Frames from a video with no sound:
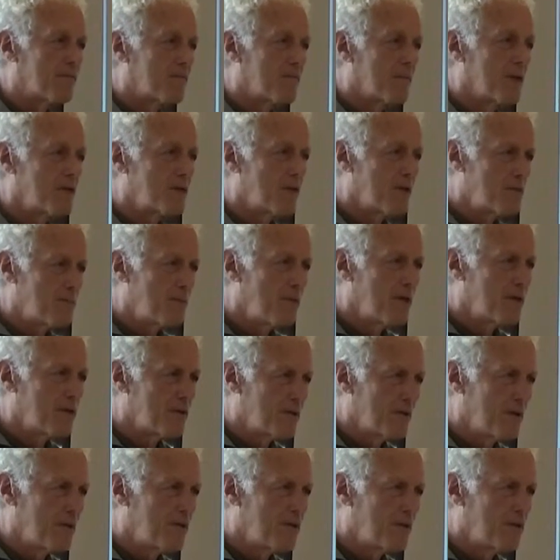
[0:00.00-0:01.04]
Does this make
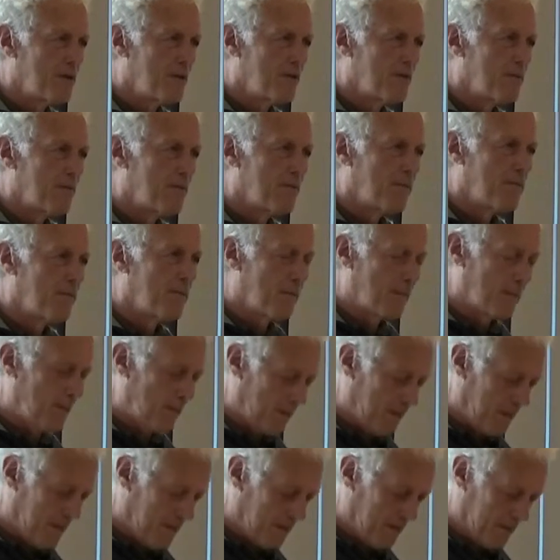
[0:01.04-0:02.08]
sense to you? Yeah.